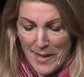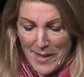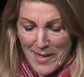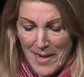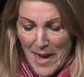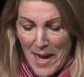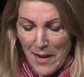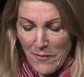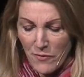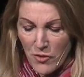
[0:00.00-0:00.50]

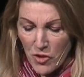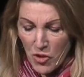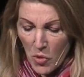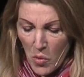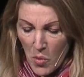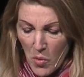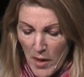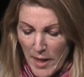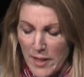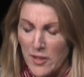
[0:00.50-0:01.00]
to have
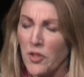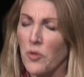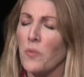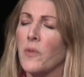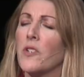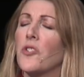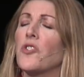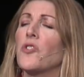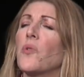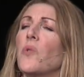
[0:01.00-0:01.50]
joy, to
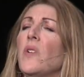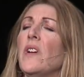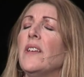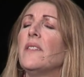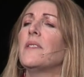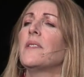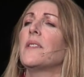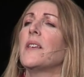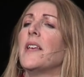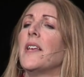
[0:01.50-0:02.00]

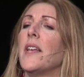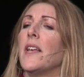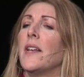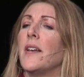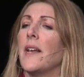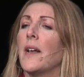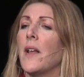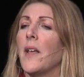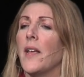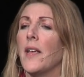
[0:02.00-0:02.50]
rejoice
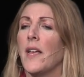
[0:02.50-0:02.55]
in,